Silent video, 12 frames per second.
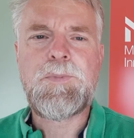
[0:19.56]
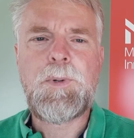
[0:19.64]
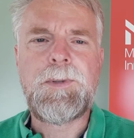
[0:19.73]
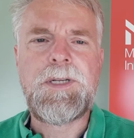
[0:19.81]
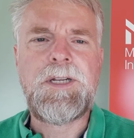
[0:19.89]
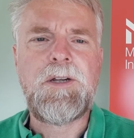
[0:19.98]

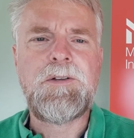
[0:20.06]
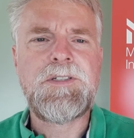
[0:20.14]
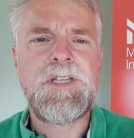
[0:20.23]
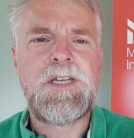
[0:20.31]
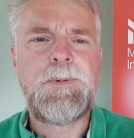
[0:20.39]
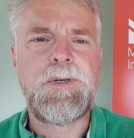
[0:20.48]
probably no
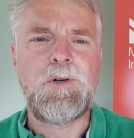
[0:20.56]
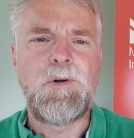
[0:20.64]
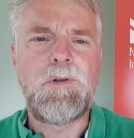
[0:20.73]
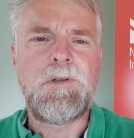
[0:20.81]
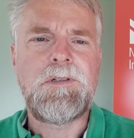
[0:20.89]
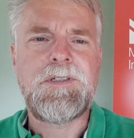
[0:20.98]

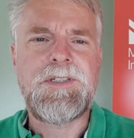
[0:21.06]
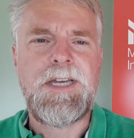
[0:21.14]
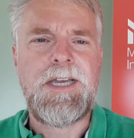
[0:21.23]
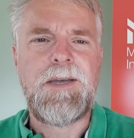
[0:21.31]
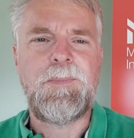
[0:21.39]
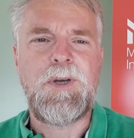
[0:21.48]
typical
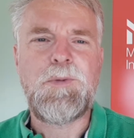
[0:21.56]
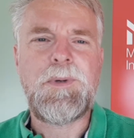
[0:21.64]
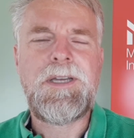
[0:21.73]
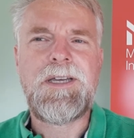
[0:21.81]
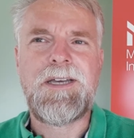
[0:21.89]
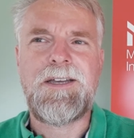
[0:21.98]
day at
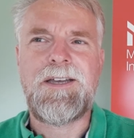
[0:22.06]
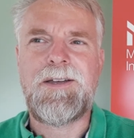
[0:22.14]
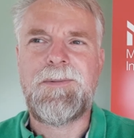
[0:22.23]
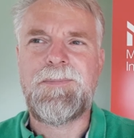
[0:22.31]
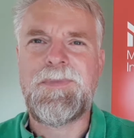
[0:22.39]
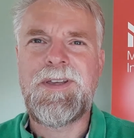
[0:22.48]

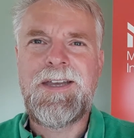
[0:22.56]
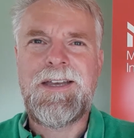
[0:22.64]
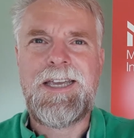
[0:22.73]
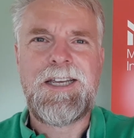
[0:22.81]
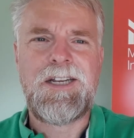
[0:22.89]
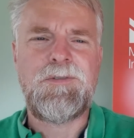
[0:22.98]
MOBIE.
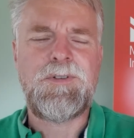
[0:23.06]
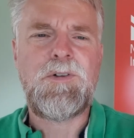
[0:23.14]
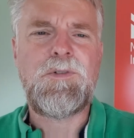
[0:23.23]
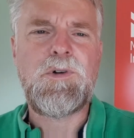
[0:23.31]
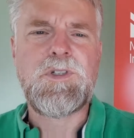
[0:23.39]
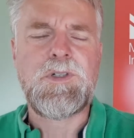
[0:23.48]
It can
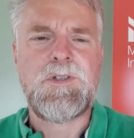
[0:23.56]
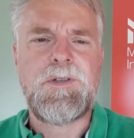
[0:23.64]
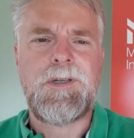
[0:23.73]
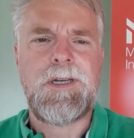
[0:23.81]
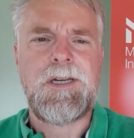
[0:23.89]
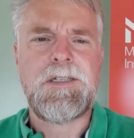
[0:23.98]
involve all sorts of
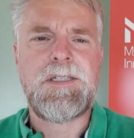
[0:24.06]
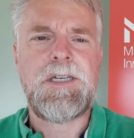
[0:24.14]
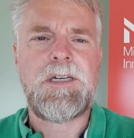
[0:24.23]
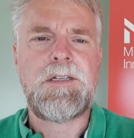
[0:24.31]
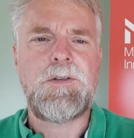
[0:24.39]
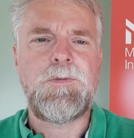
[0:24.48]
things. It
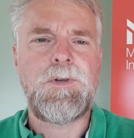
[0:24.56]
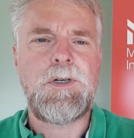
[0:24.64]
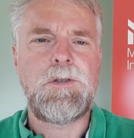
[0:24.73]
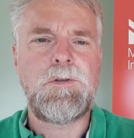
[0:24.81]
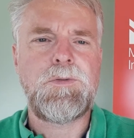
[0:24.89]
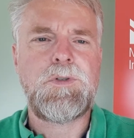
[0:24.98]
can
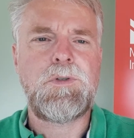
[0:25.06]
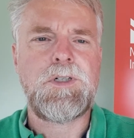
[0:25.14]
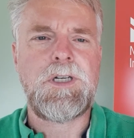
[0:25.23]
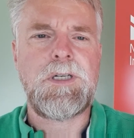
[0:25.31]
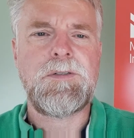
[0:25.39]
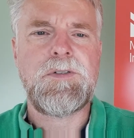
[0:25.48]
involve
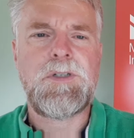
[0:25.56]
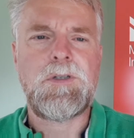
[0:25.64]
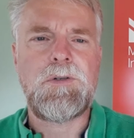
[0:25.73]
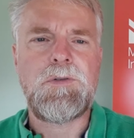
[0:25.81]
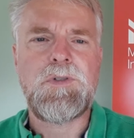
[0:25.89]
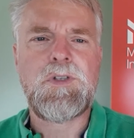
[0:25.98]
talking
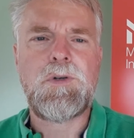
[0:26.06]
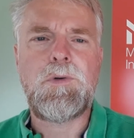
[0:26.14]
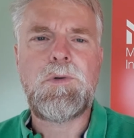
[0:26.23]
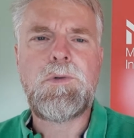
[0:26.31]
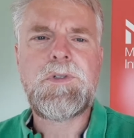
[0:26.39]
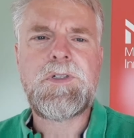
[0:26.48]
to
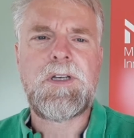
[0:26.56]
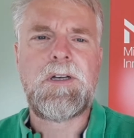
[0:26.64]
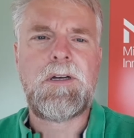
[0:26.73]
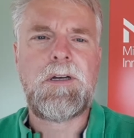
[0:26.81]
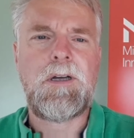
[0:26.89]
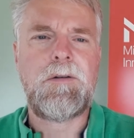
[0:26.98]
schools
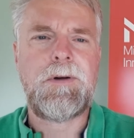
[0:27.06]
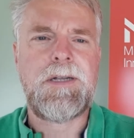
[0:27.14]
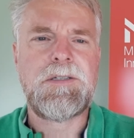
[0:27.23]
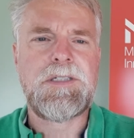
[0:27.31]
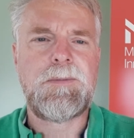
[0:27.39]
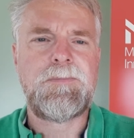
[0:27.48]

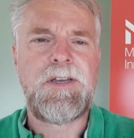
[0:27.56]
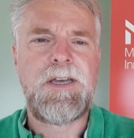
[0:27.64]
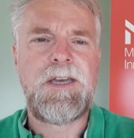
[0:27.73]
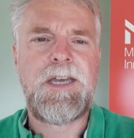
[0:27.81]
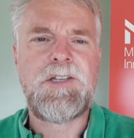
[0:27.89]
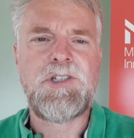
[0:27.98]
around some of
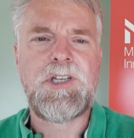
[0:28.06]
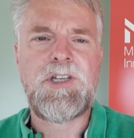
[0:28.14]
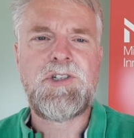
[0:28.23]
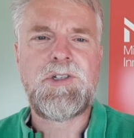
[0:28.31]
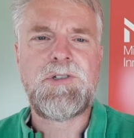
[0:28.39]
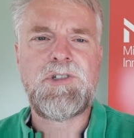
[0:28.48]
our
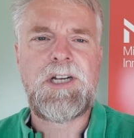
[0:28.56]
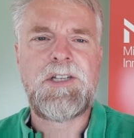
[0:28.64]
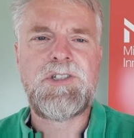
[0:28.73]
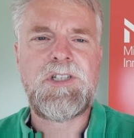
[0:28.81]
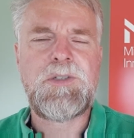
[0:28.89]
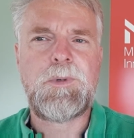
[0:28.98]
education
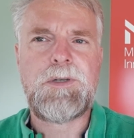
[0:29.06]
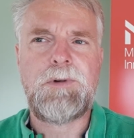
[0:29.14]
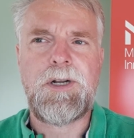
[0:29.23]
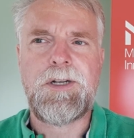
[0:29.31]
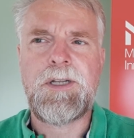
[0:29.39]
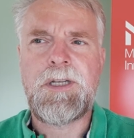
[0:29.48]
challenges. We
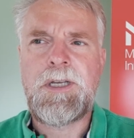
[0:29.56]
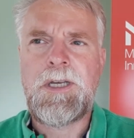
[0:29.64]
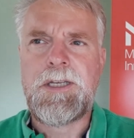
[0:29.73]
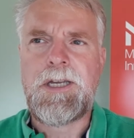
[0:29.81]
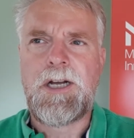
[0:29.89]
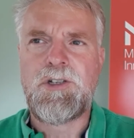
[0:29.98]
run
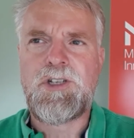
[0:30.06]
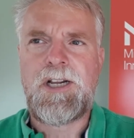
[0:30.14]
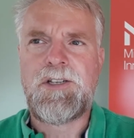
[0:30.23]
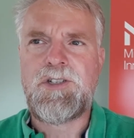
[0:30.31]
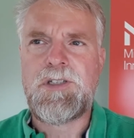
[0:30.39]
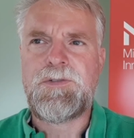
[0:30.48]
young
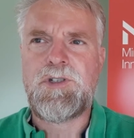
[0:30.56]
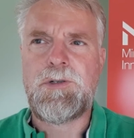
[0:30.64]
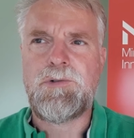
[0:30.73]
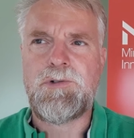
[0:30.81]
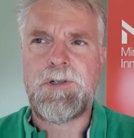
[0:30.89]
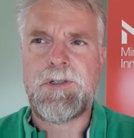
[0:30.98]
challenges for
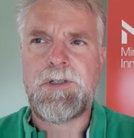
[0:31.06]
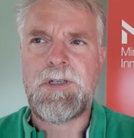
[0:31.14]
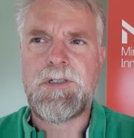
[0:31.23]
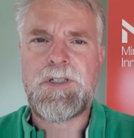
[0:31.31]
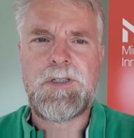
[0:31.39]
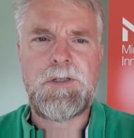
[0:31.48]
children
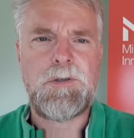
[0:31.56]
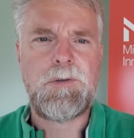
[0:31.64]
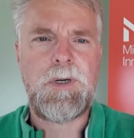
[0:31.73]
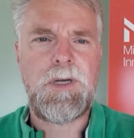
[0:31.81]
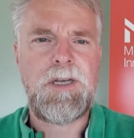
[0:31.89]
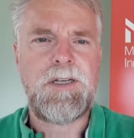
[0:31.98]
to
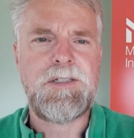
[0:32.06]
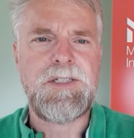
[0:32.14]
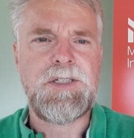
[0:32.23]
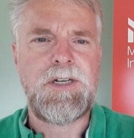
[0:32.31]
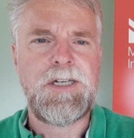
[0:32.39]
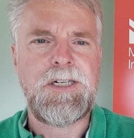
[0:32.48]

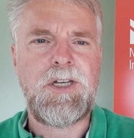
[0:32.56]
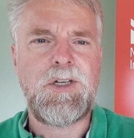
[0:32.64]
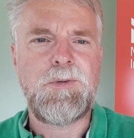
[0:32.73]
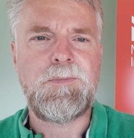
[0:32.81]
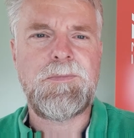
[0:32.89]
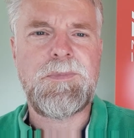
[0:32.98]
design
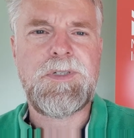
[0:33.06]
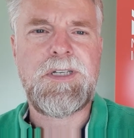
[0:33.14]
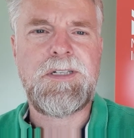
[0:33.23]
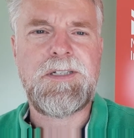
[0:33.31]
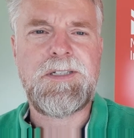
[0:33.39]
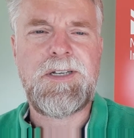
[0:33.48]
homes
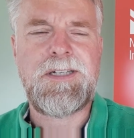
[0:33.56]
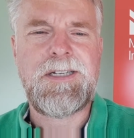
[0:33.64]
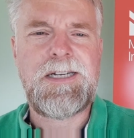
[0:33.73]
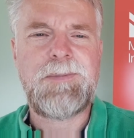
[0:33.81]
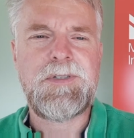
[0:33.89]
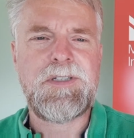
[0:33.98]
and design
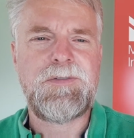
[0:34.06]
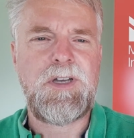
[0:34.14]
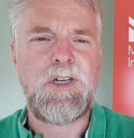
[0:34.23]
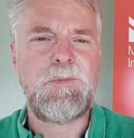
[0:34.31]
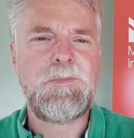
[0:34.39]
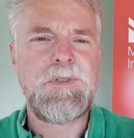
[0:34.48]
elements of
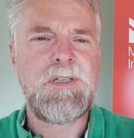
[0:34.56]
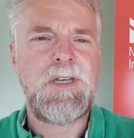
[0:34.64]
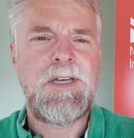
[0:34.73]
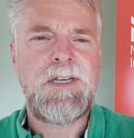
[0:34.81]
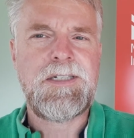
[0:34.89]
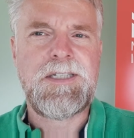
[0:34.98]
homes
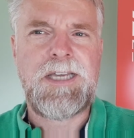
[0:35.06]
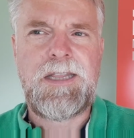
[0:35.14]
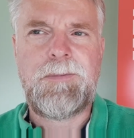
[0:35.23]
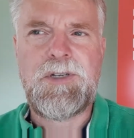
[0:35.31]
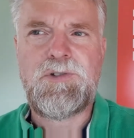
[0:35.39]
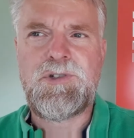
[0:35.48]
to get
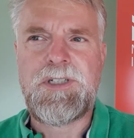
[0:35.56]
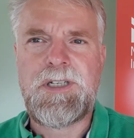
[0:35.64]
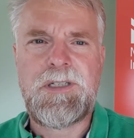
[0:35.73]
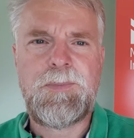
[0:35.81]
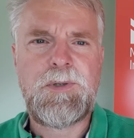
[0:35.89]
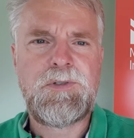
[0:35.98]
them interested in
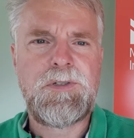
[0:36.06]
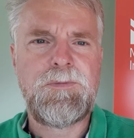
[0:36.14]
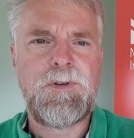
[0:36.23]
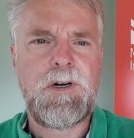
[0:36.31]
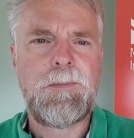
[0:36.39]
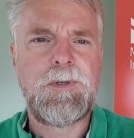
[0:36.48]
the built
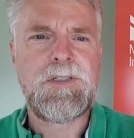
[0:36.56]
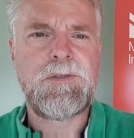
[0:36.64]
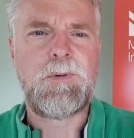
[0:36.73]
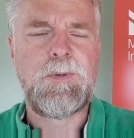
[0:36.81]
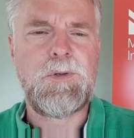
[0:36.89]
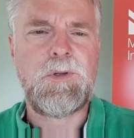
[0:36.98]
environment,
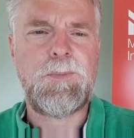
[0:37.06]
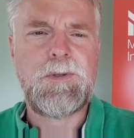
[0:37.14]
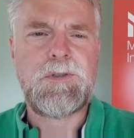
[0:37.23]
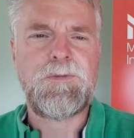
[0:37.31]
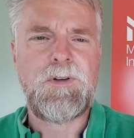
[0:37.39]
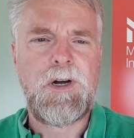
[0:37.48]
what we call the
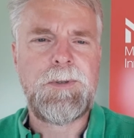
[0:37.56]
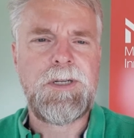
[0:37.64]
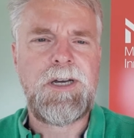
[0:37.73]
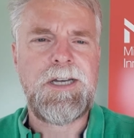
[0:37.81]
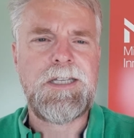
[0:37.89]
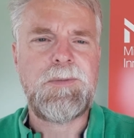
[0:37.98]
built environment,
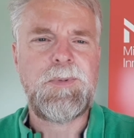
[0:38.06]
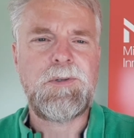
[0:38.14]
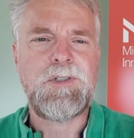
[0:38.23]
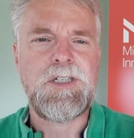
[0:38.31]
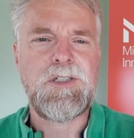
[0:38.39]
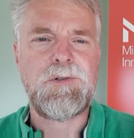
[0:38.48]
i.e. the
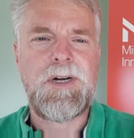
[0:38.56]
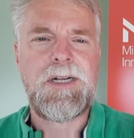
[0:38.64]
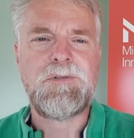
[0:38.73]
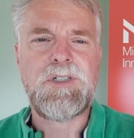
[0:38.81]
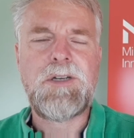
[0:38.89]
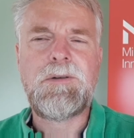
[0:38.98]
buildings
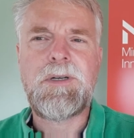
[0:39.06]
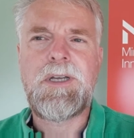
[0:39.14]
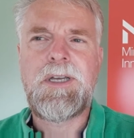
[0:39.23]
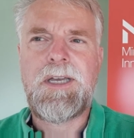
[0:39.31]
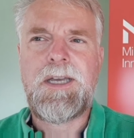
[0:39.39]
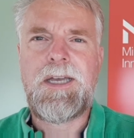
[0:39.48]
around you,
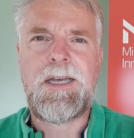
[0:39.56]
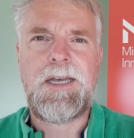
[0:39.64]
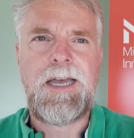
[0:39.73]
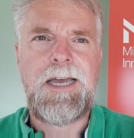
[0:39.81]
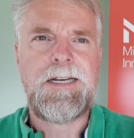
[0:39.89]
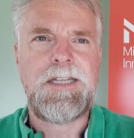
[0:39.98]

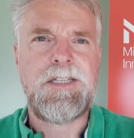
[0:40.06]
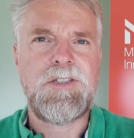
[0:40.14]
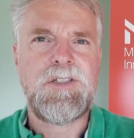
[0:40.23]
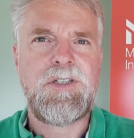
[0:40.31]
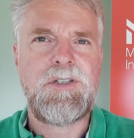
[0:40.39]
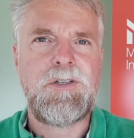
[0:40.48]
and
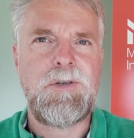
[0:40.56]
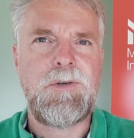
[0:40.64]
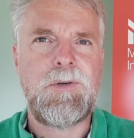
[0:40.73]
into